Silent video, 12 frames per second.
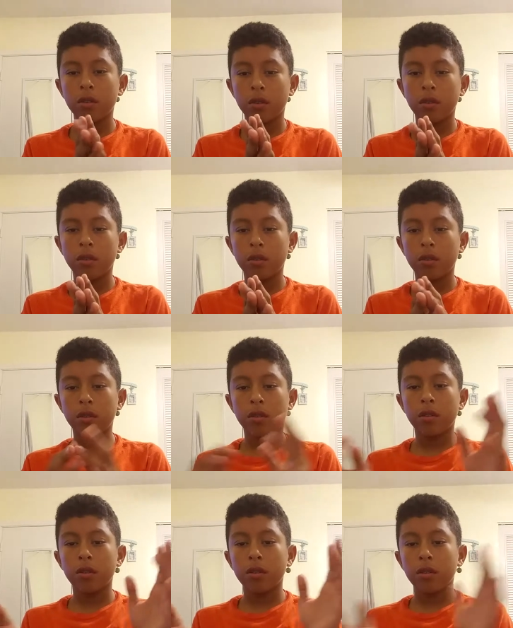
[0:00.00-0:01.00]

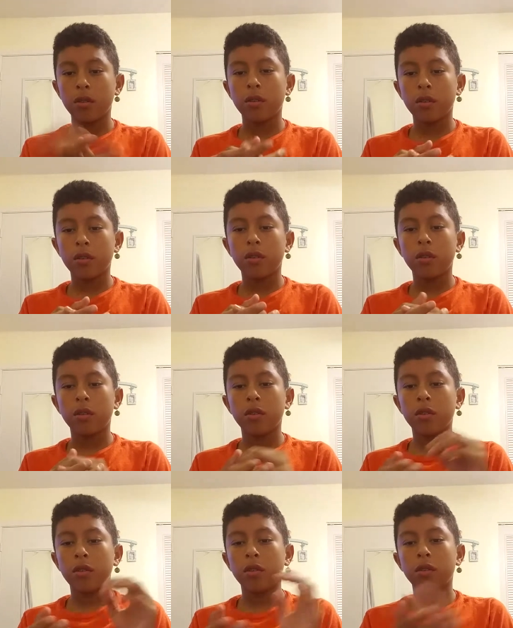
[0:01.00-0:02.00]

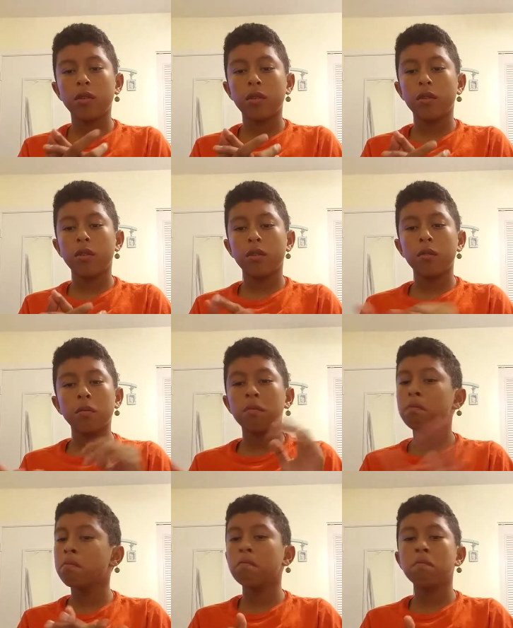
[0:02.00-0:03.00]

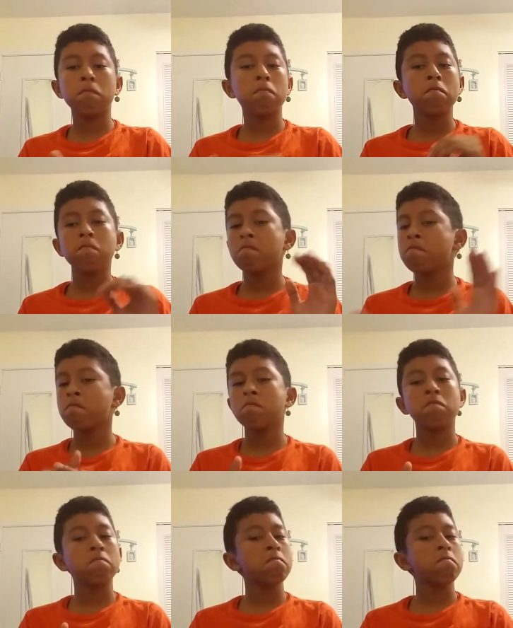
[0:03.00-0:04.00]

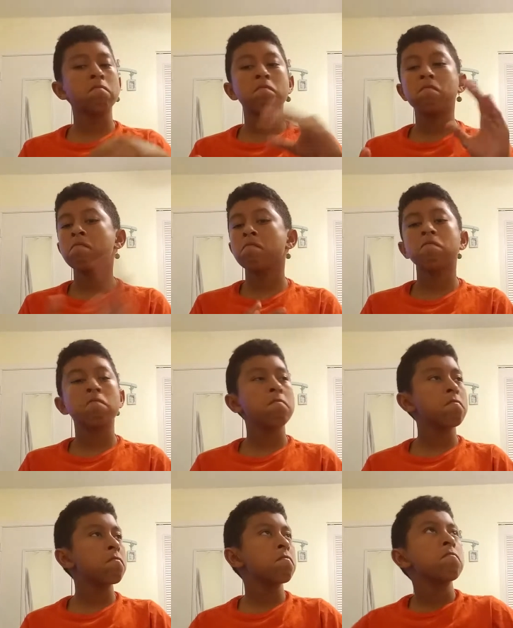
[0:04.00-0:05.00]

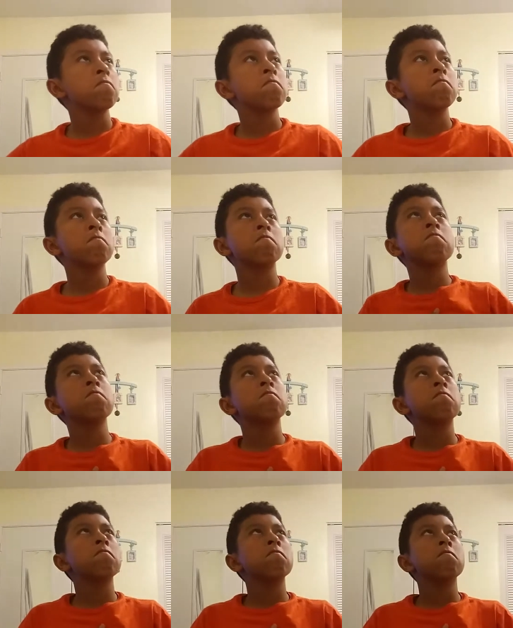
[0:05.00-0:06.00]

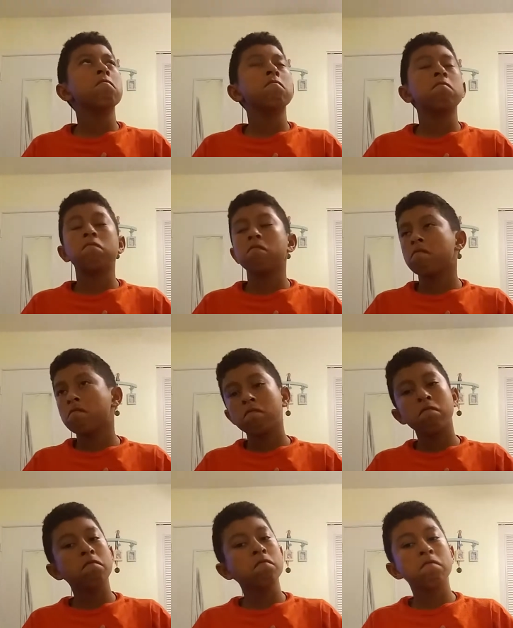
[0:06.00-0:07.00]

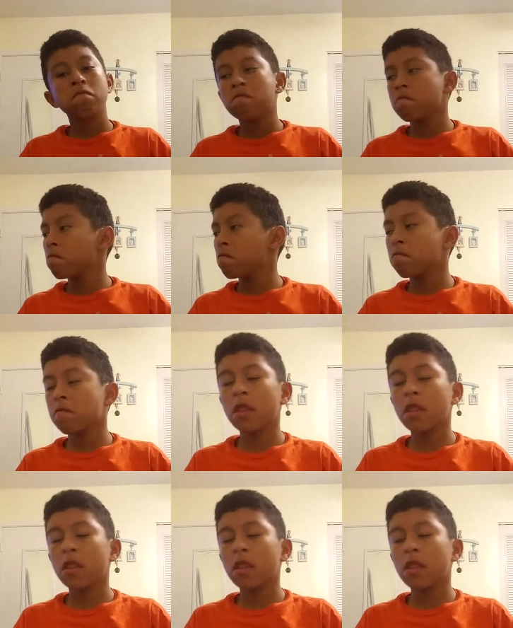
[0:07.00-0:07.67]
(no one is talking)